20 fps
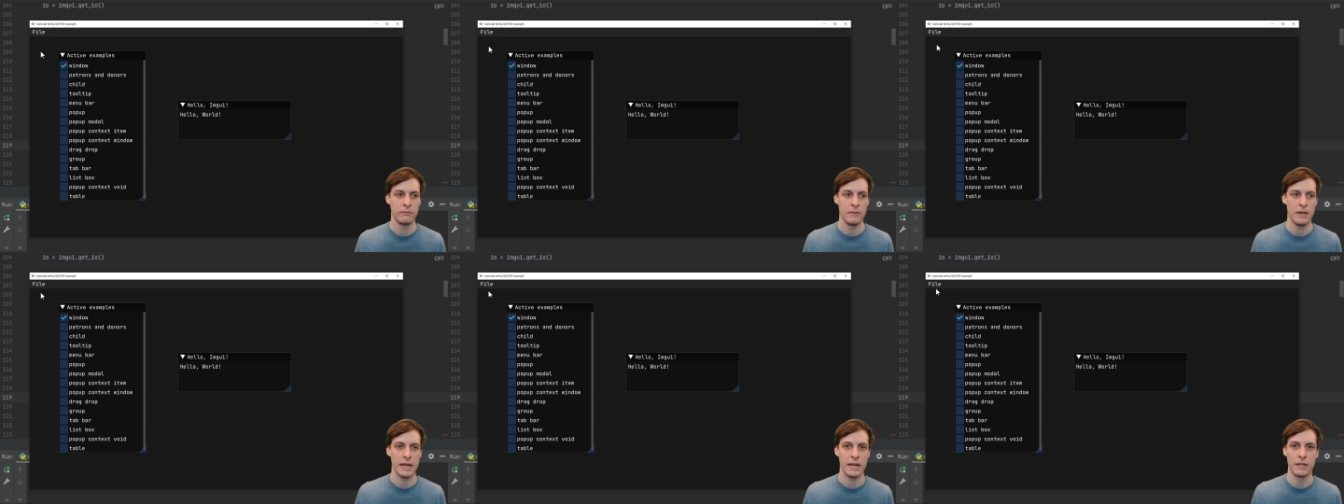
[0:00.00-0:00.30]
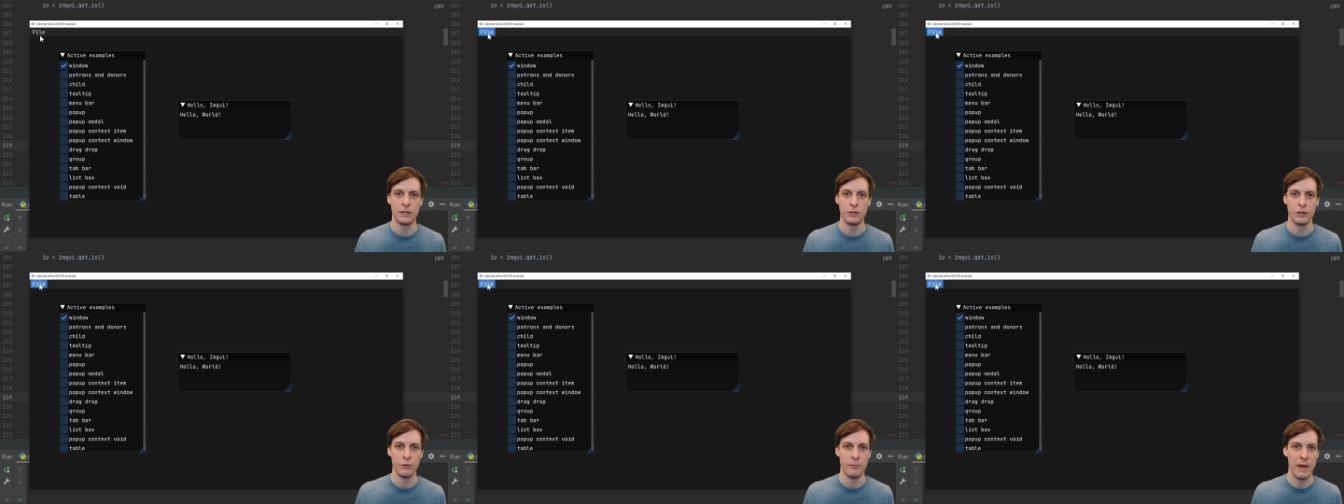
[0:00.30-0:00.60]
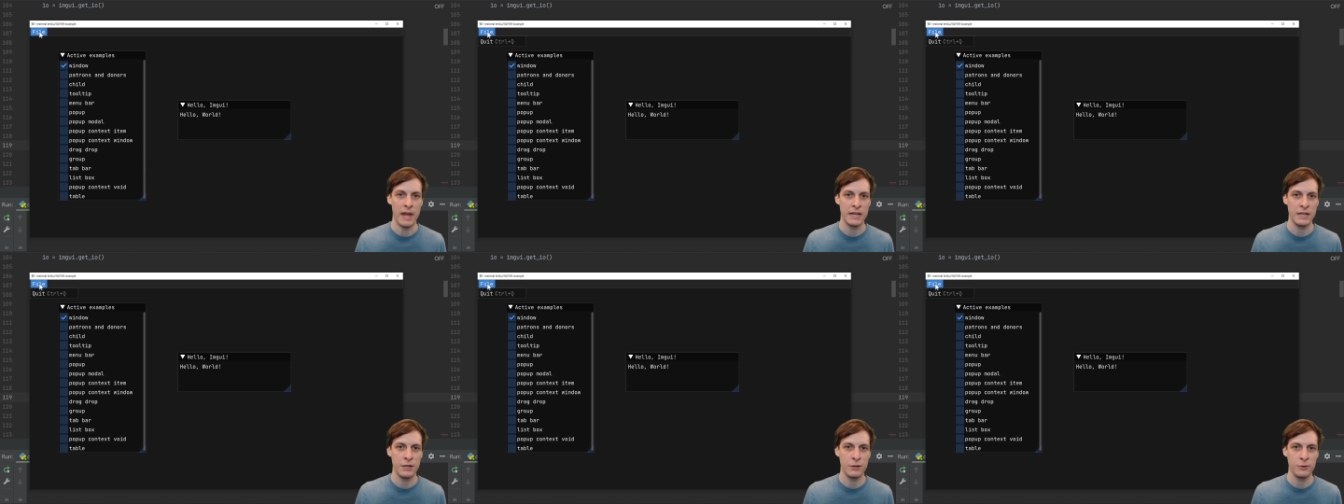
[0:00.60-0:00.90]
It can do
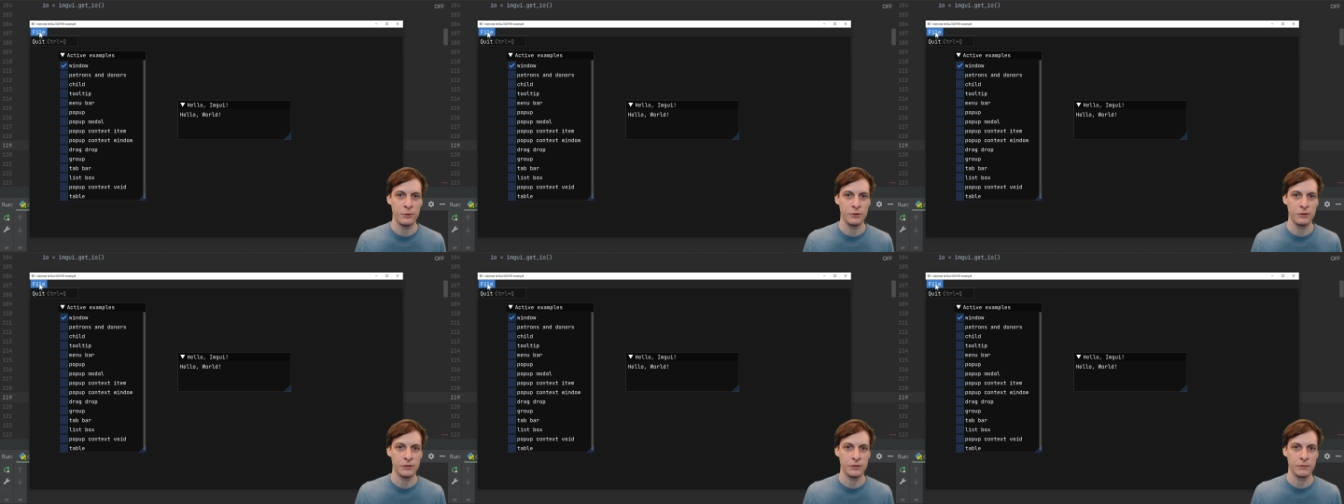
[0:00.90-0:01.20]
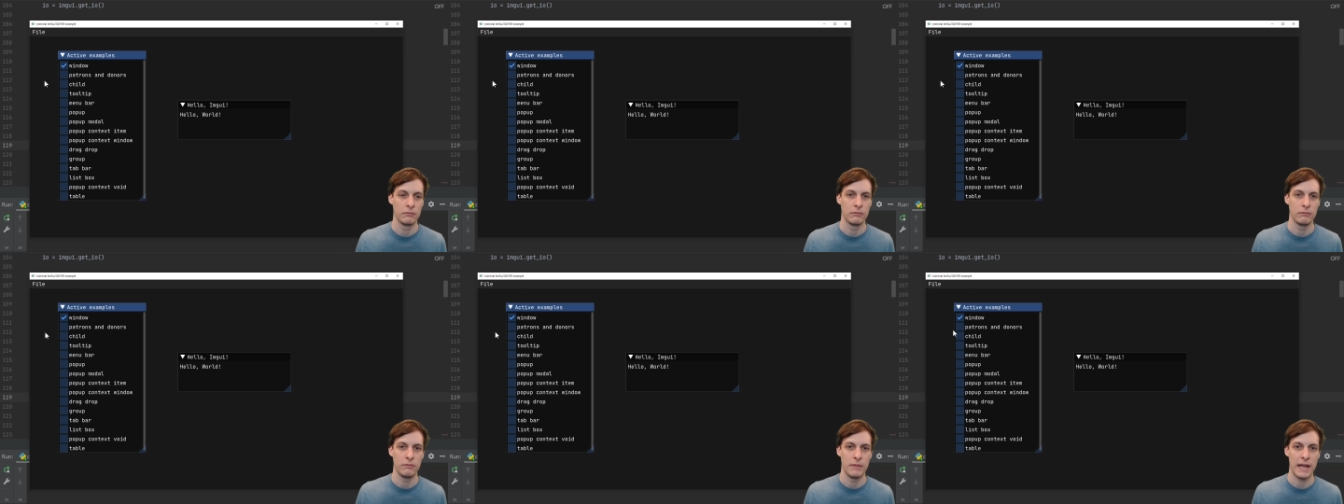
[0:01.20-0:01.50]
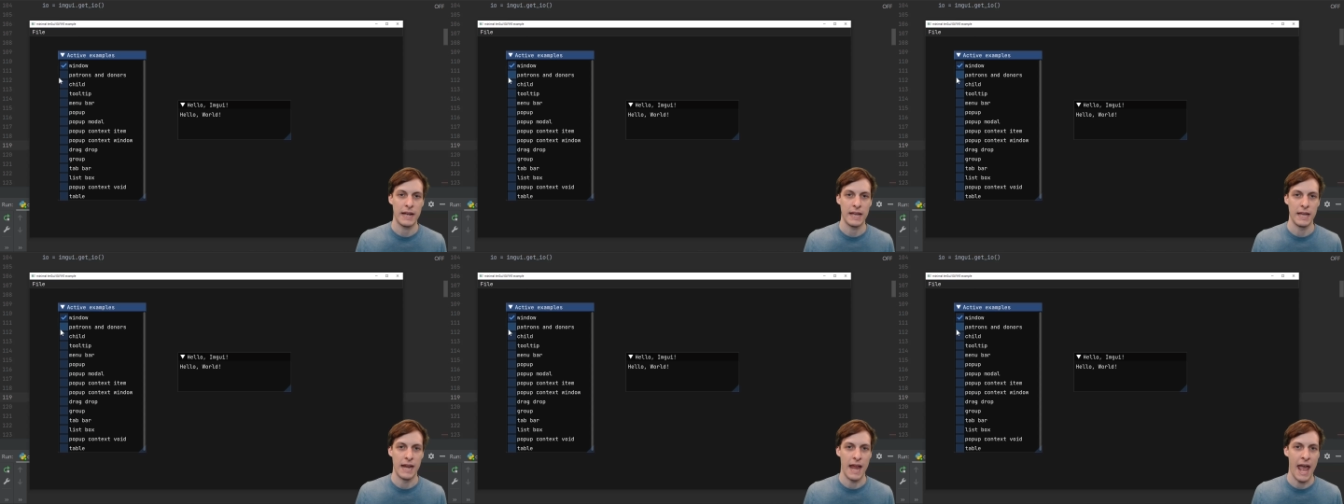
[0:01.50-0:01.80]
menus,
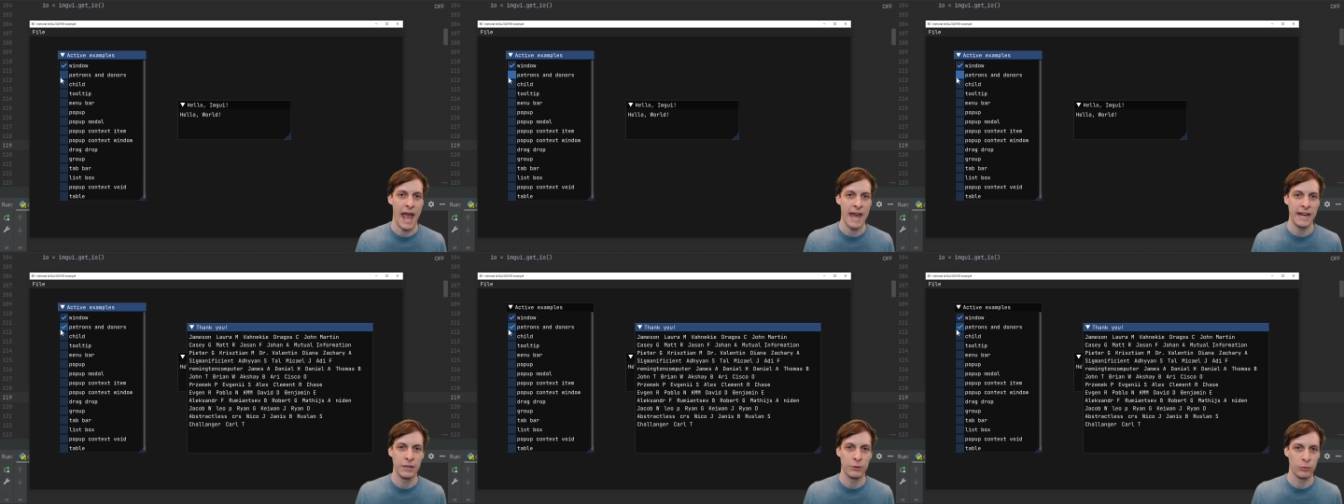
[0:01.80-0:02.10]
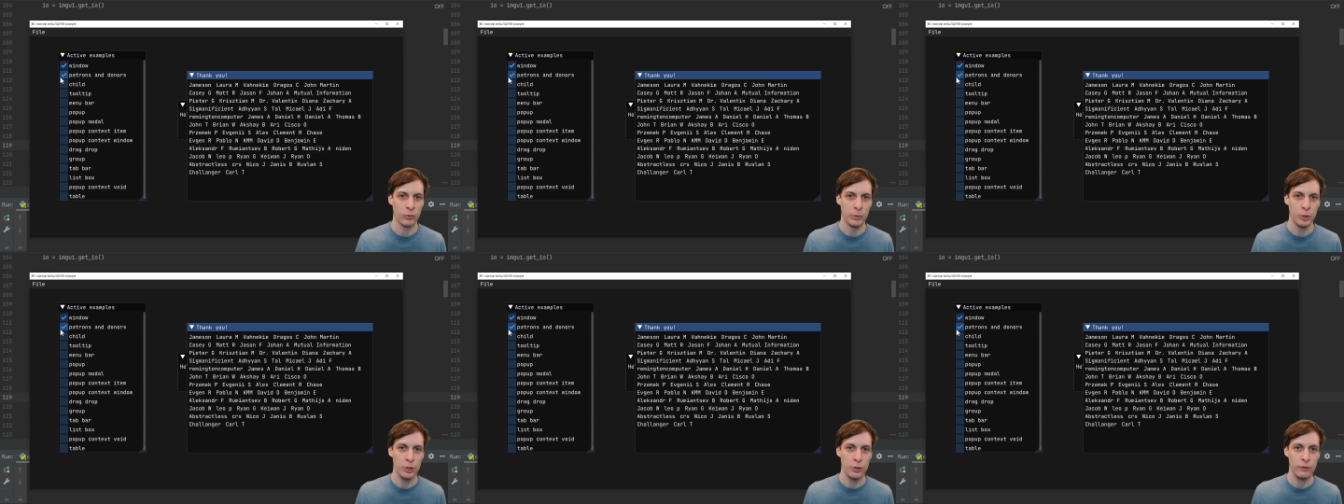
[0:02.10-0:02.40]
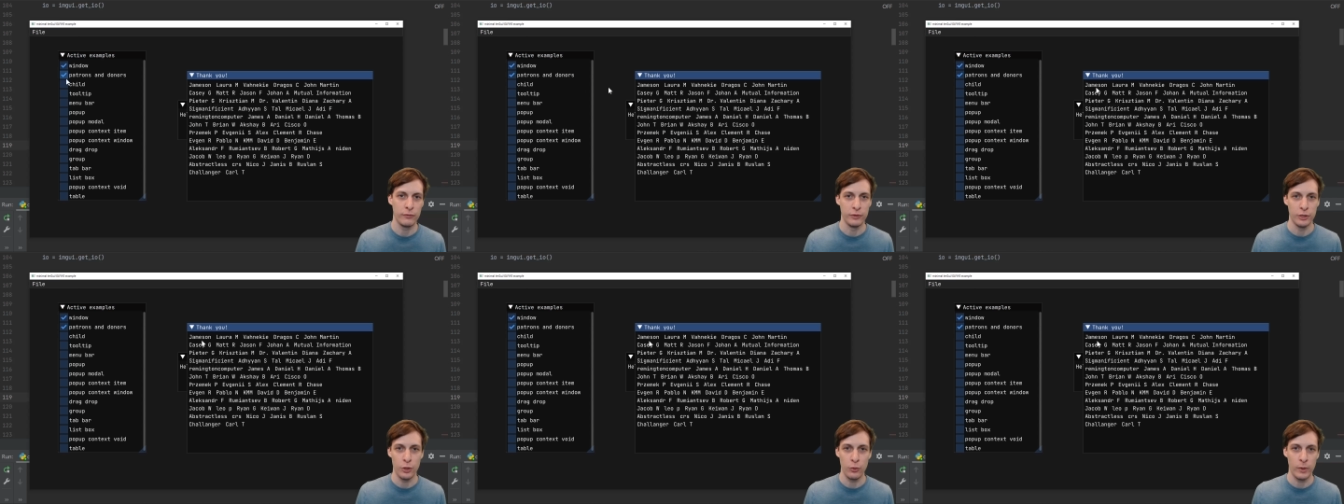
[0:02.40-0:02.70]
it can add and
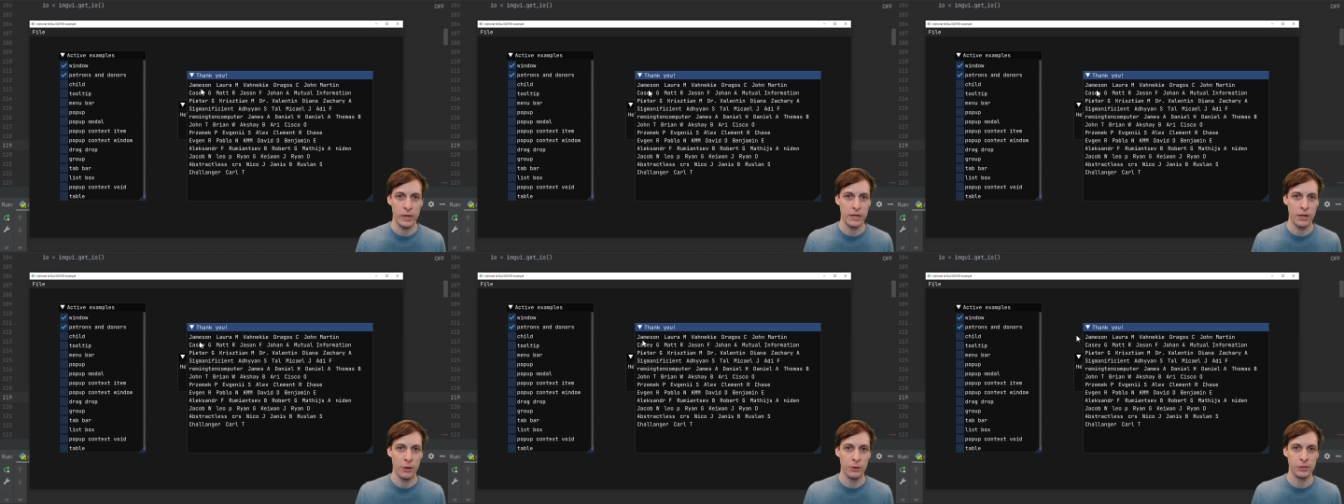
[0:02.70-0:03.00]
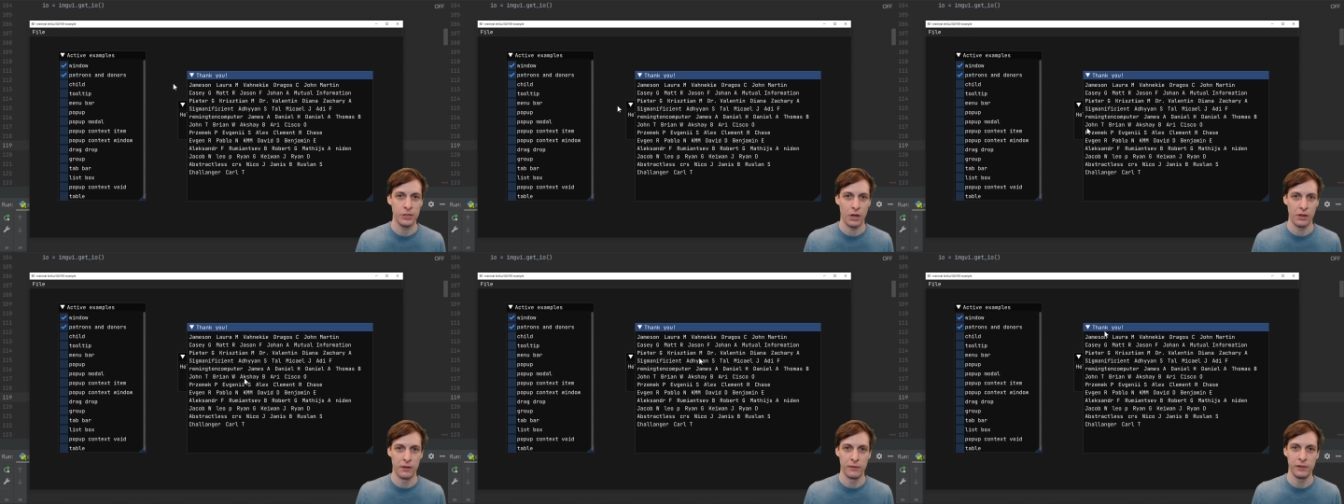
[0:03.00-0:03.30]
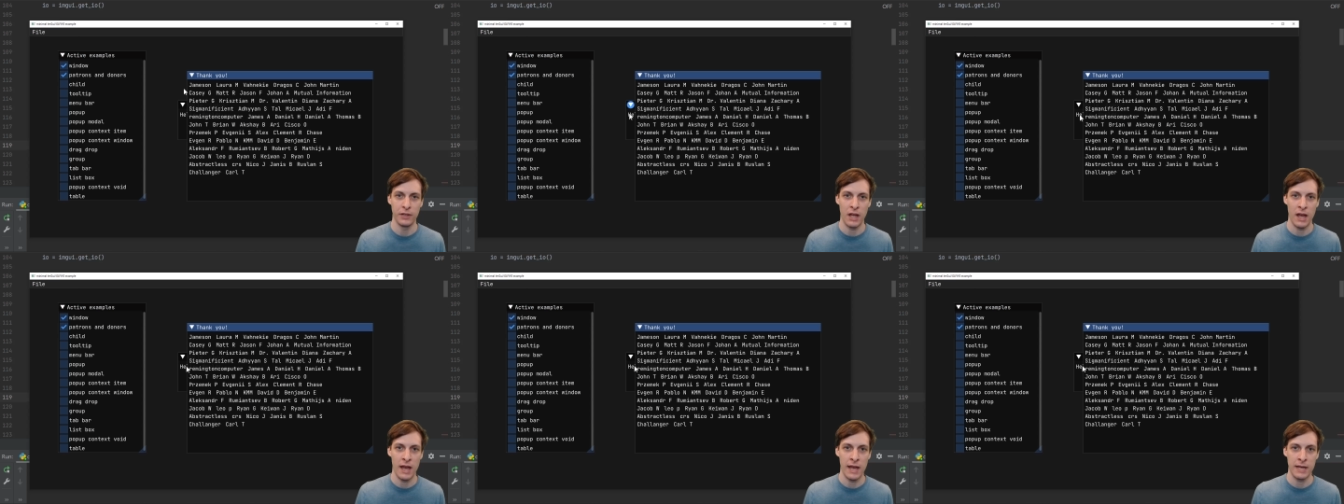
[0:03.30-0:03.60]
remove new windows on the
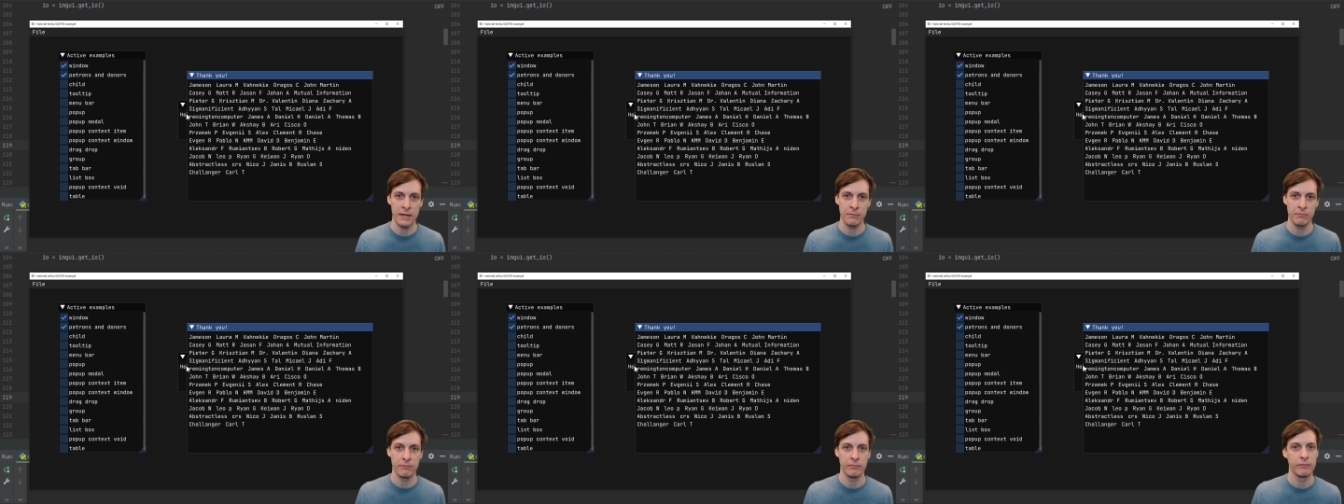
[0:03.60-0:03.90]
fly,